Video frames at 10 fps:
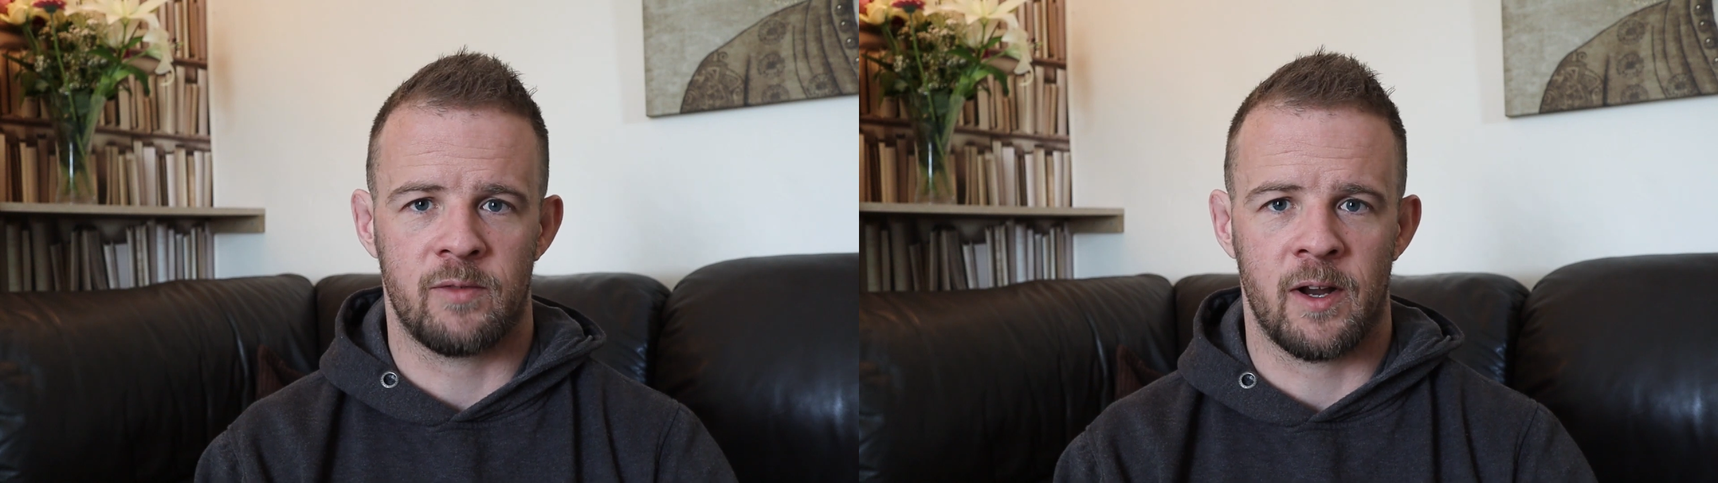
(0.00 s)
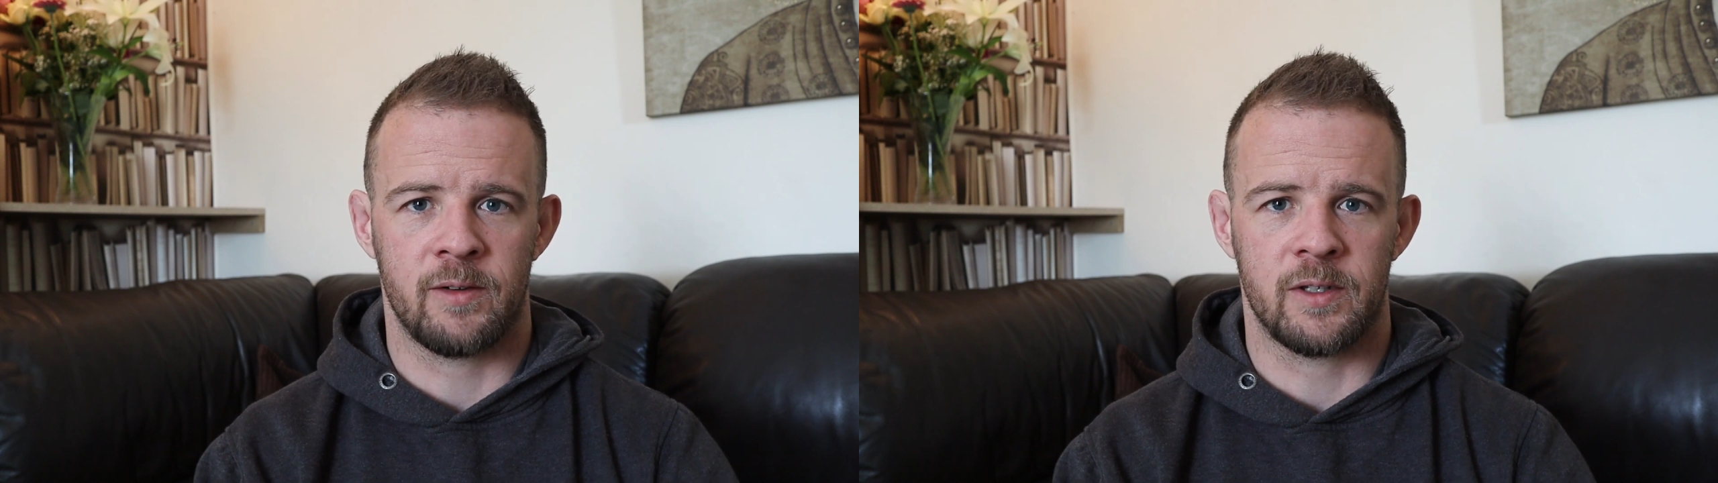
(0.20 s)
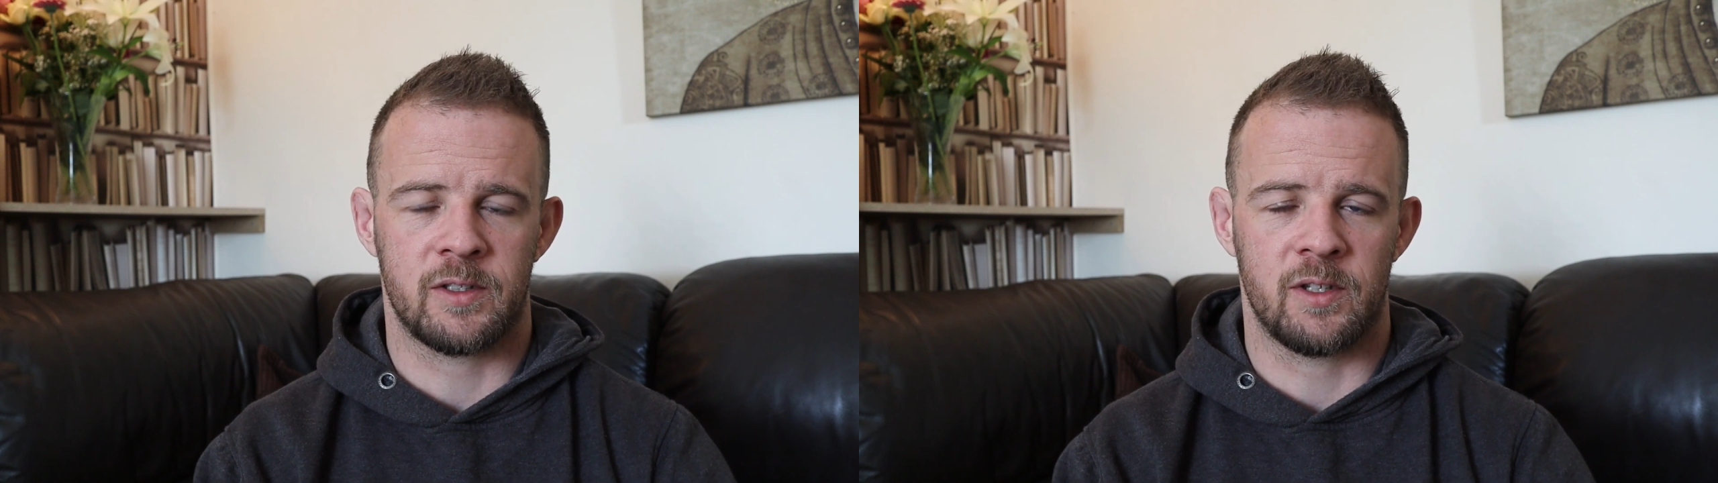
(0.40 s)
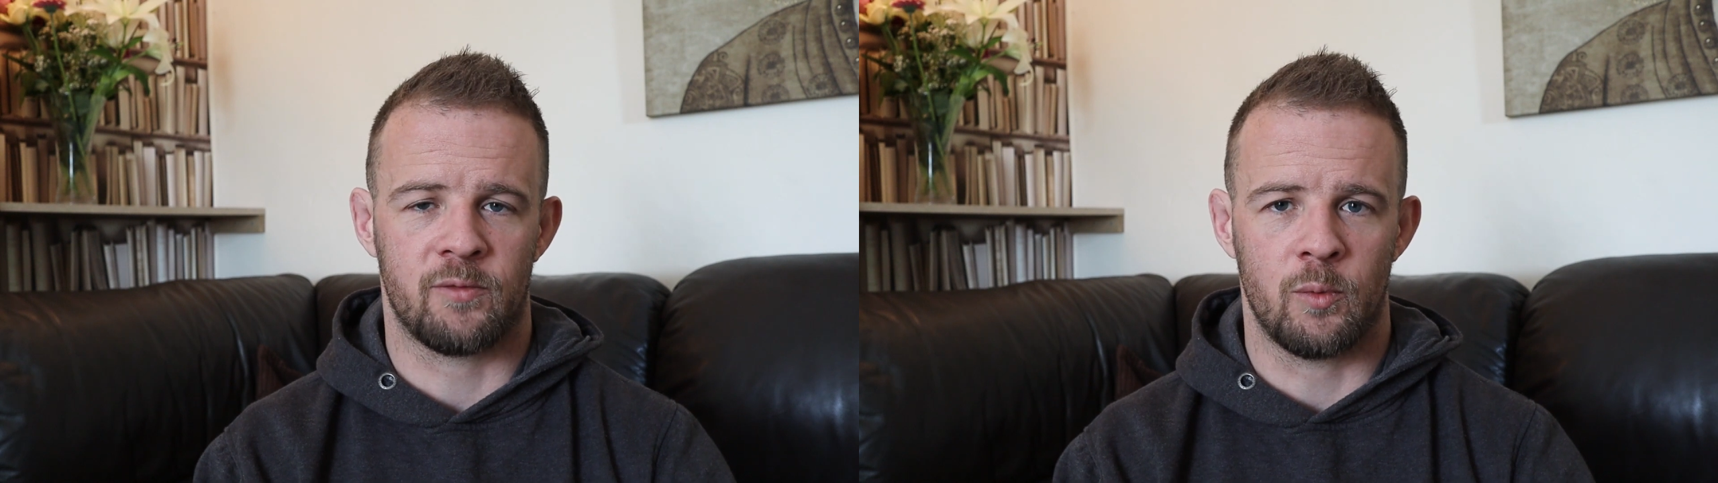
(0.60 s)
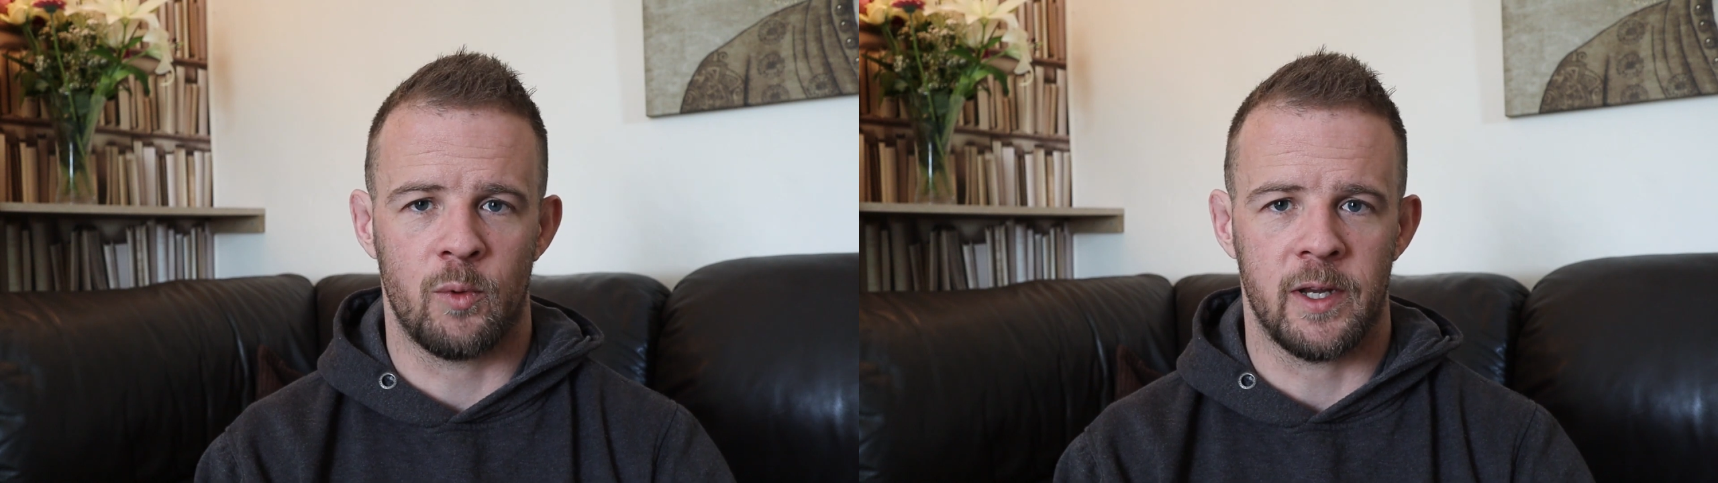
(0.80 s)
various
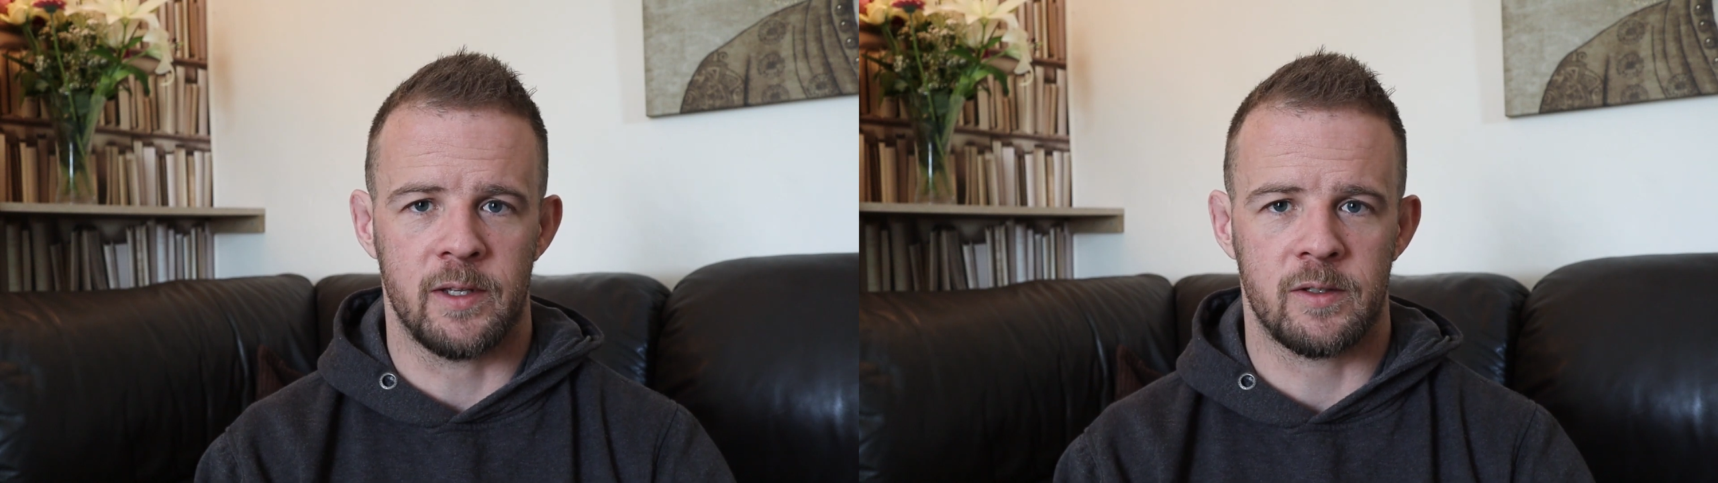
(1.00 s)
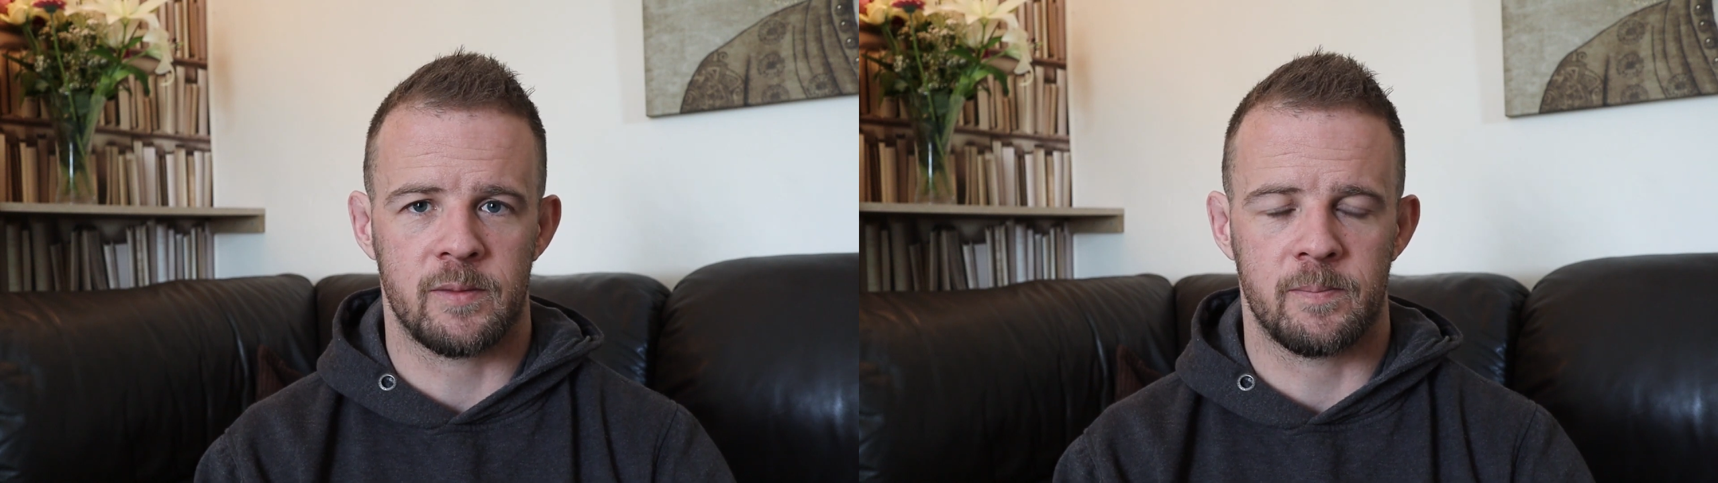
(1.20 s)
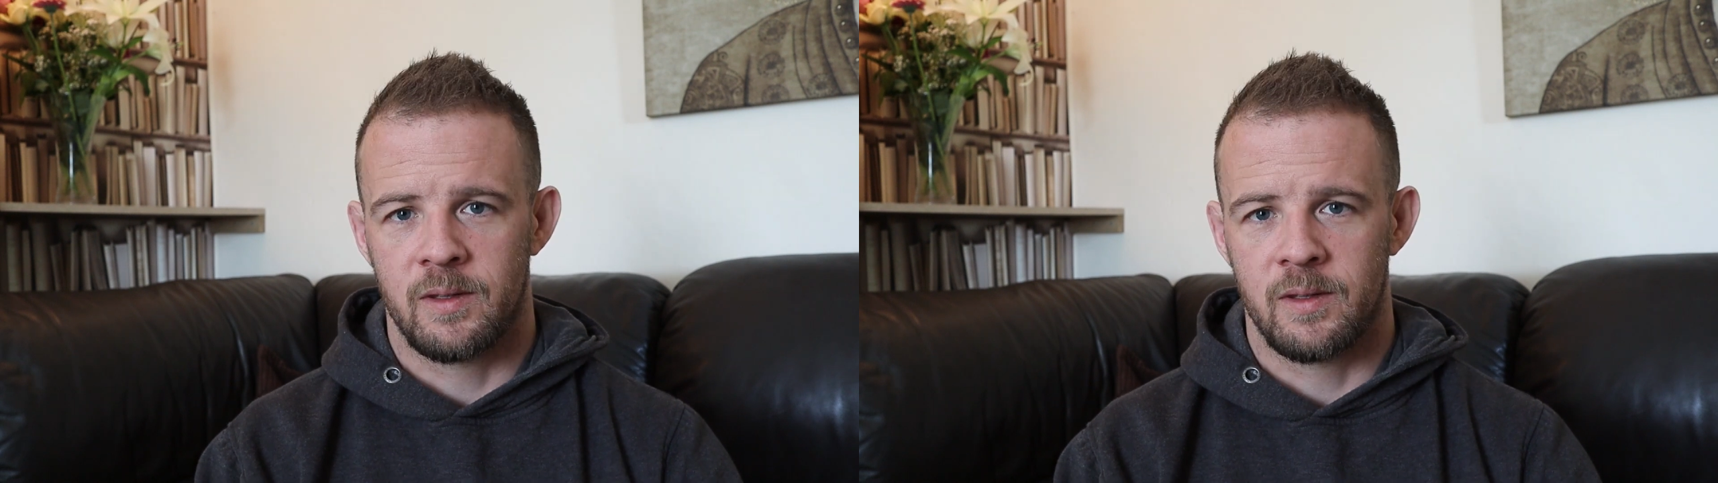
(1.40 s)
different ways.